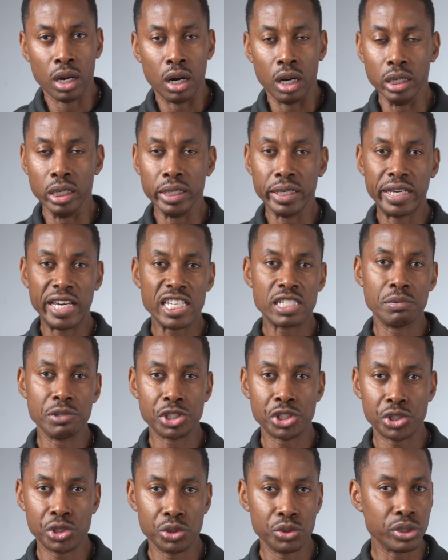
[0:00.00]
On
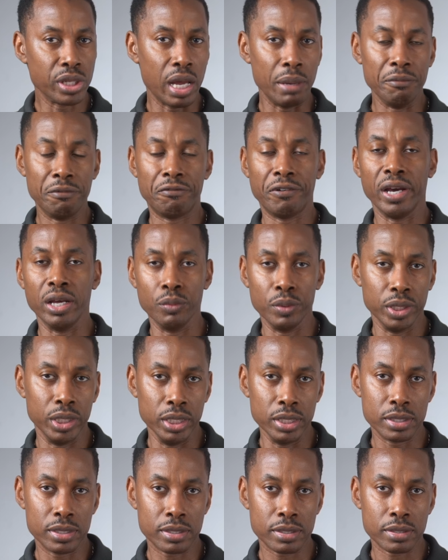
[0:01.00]
engagement shoot, I'm fine with
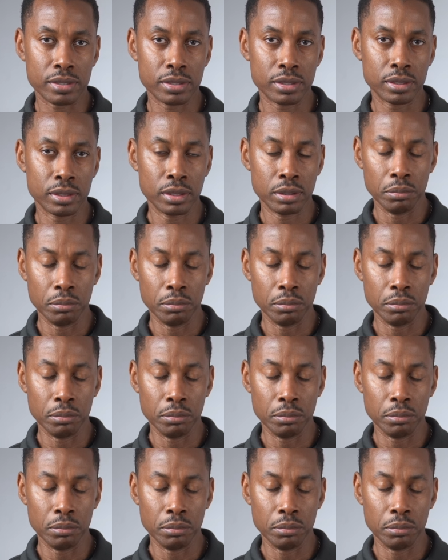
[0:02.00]
this.